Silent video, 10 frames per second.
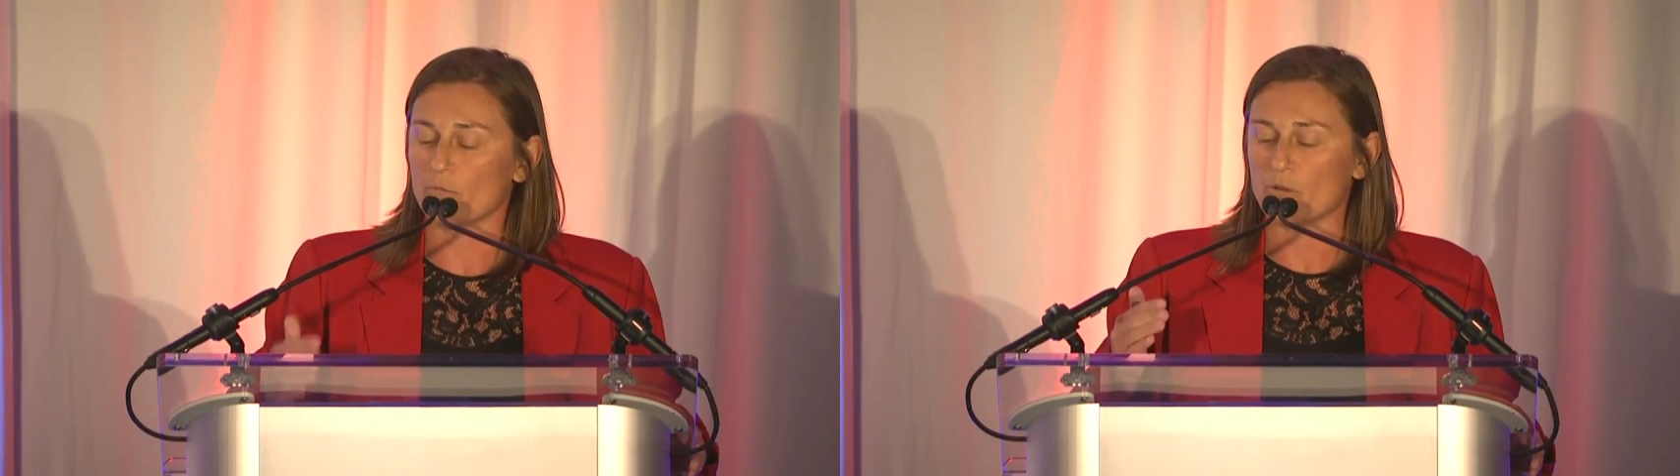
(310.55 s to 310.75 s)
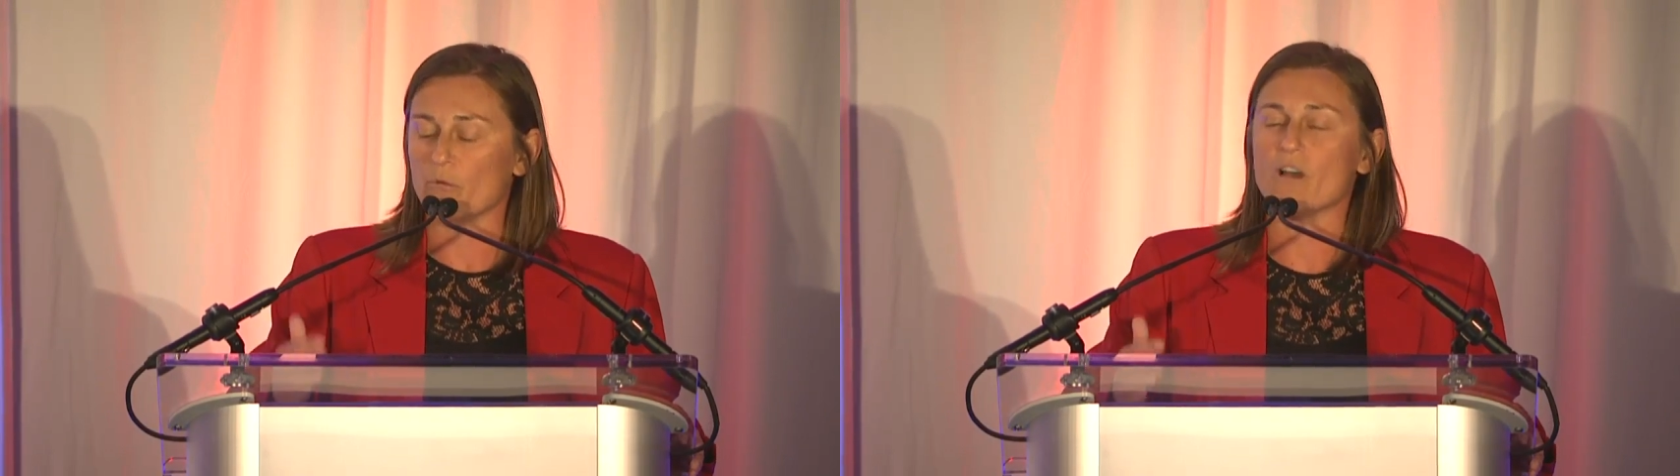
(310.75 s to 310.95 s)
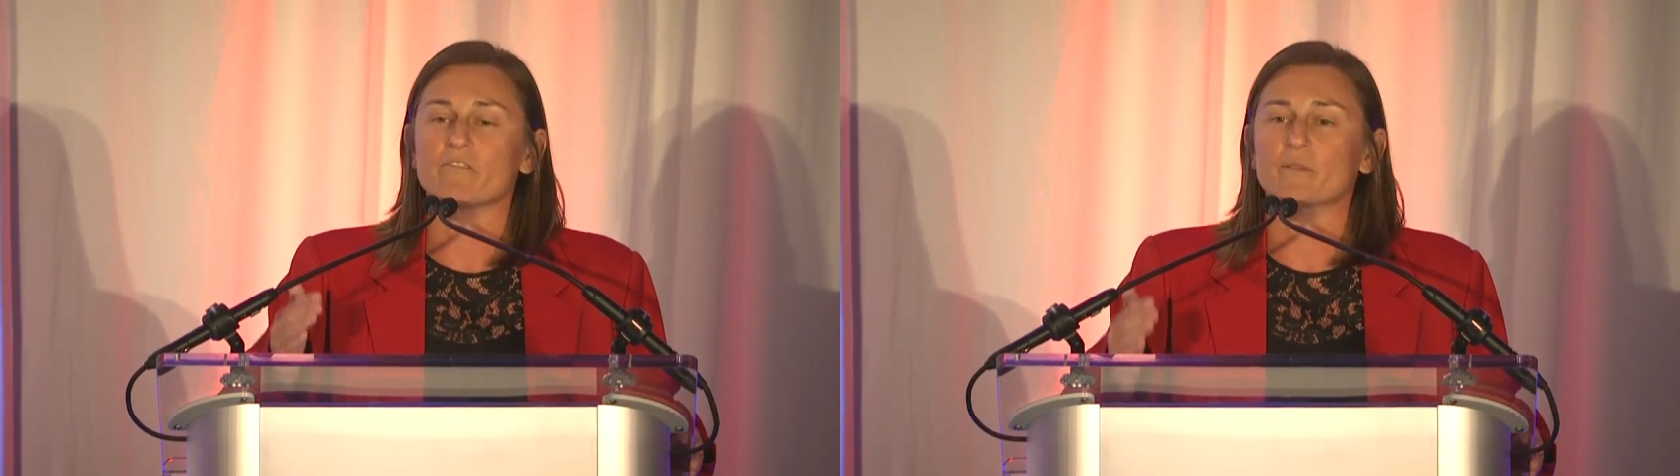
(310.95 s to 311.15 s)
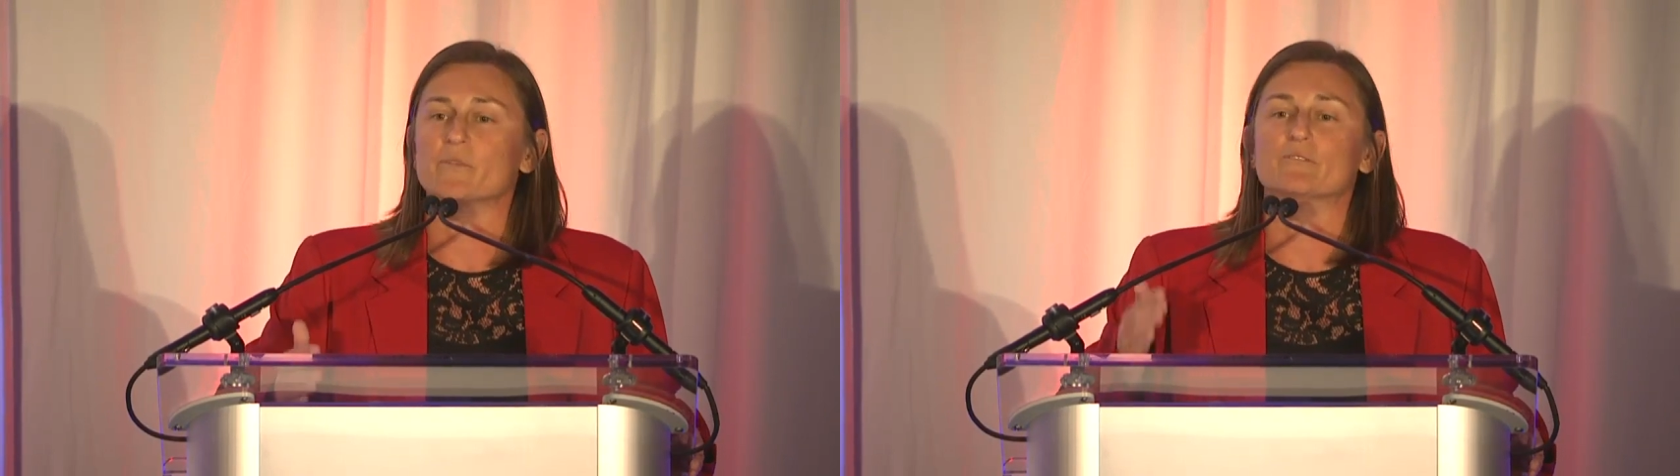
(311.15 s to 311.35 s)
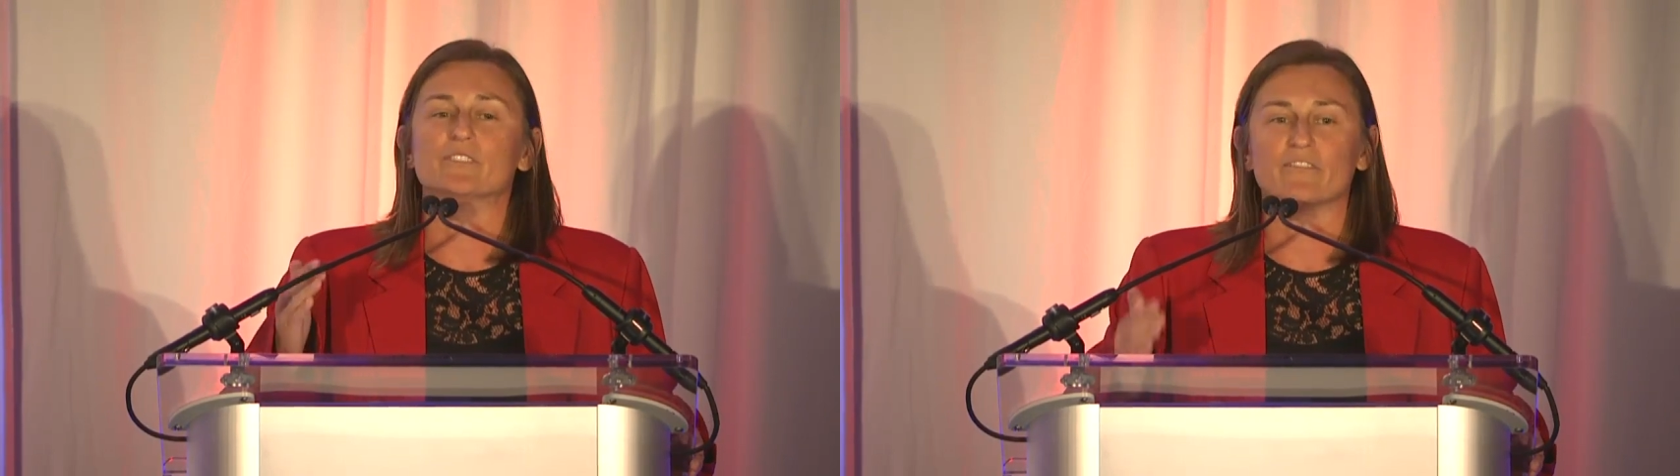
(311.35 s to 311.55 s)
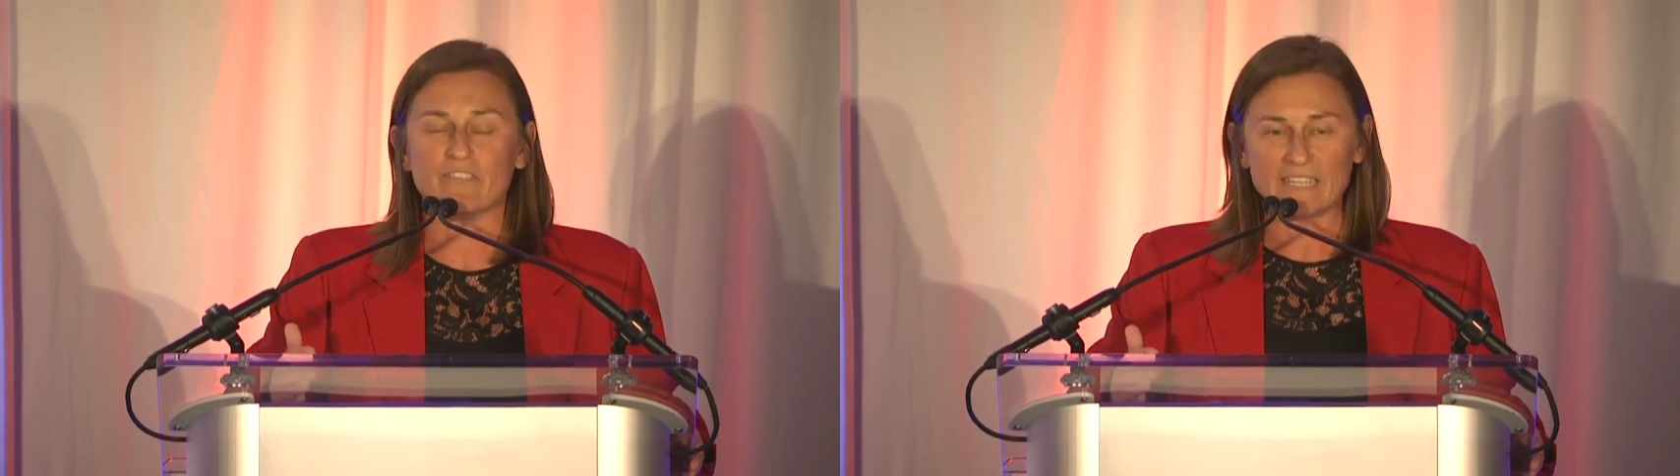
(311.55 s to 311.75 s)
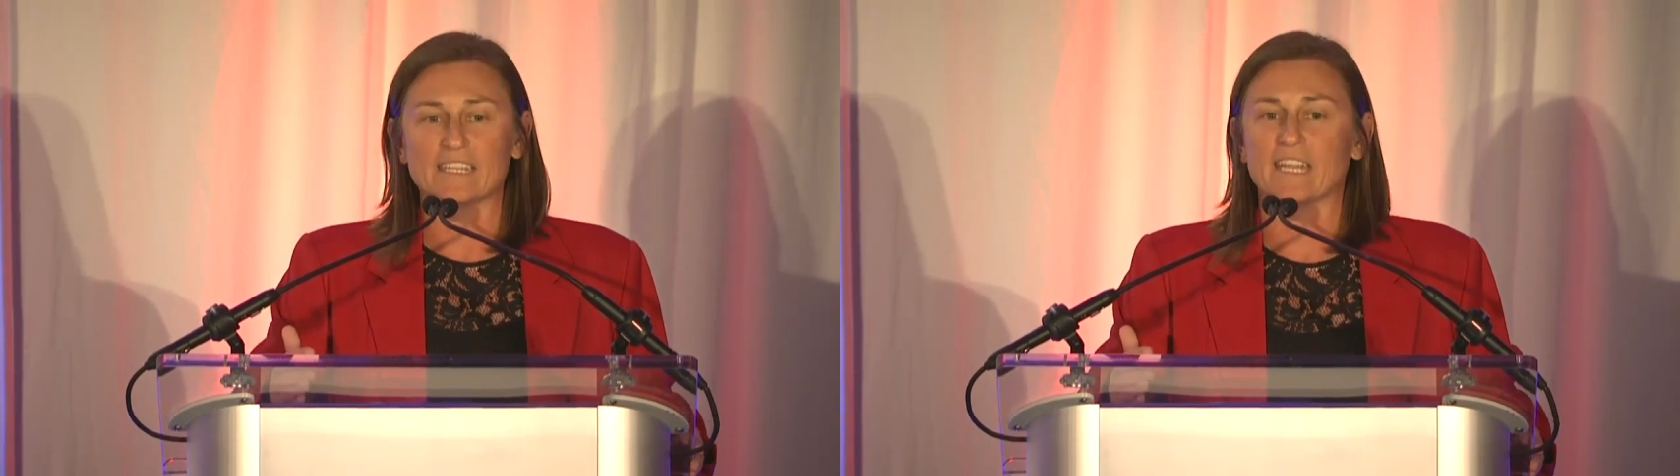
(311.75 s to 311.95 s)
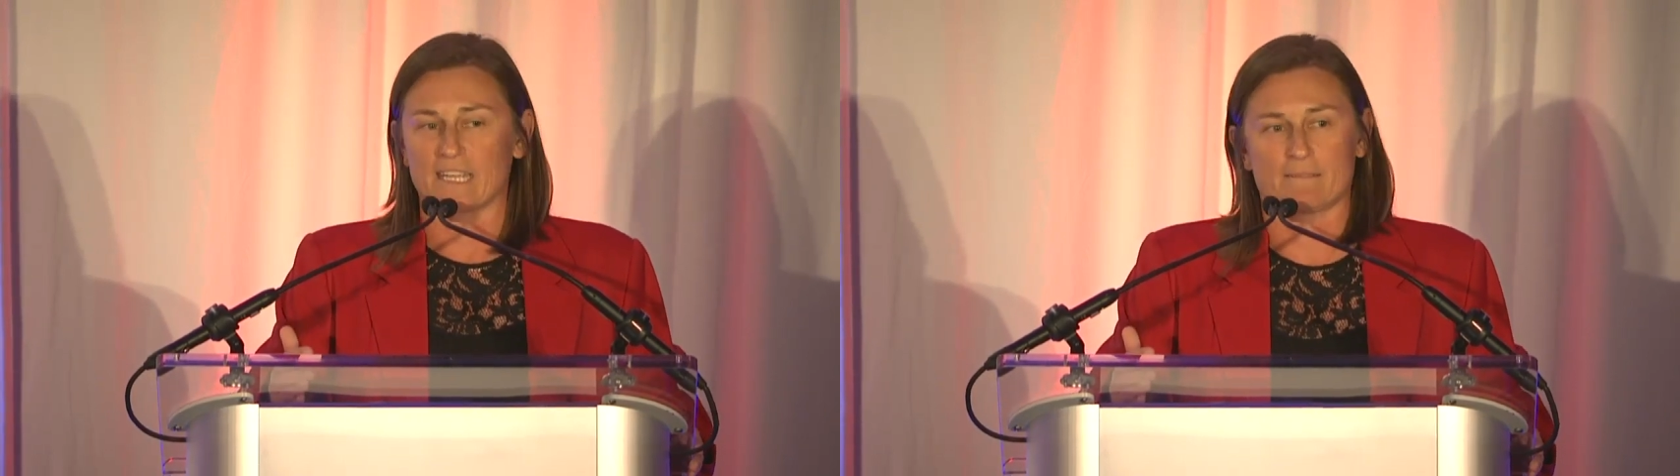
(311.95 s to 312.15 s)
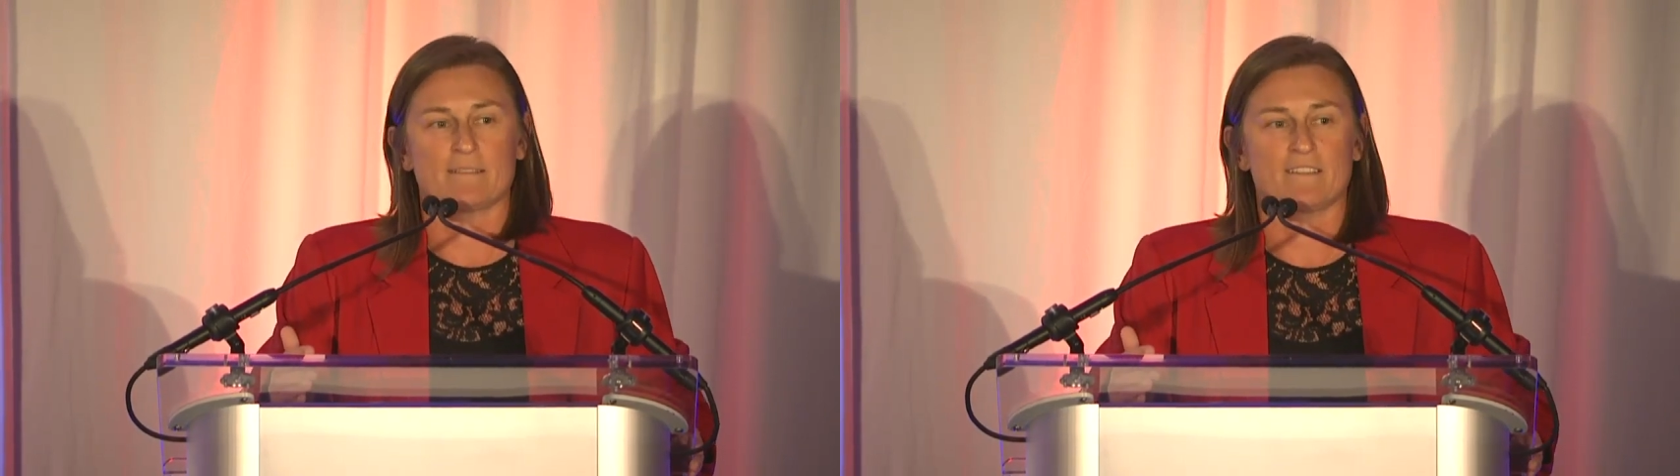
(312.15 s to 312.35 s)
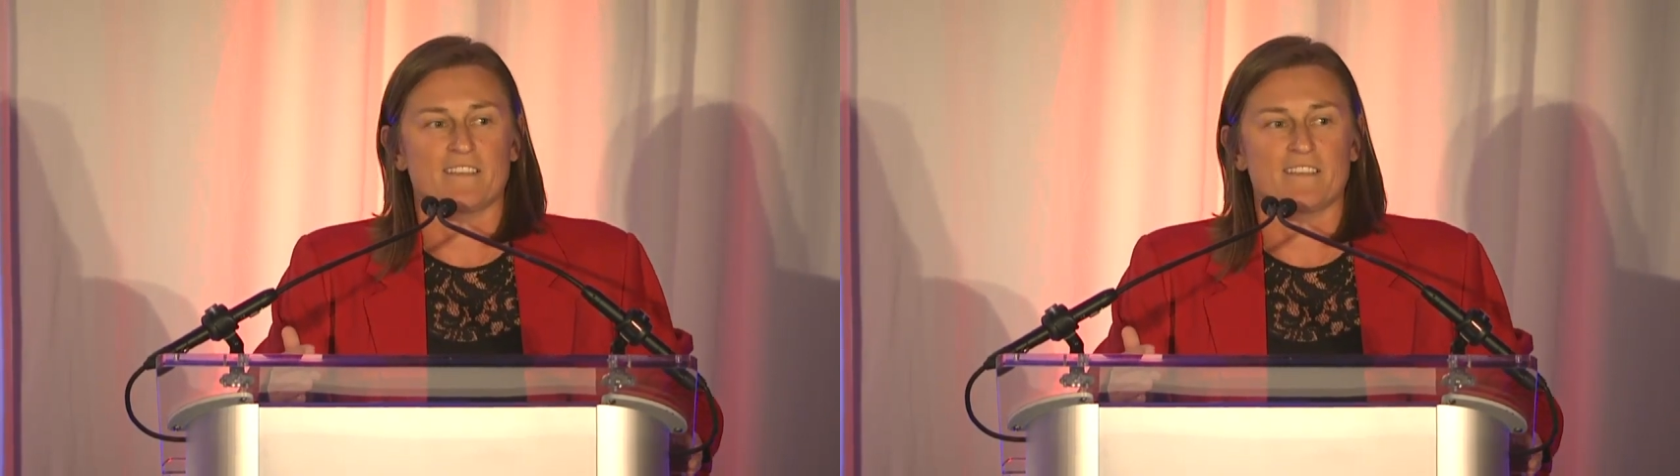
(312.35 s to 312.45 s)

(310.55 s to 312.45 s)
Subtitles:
we want from you defending.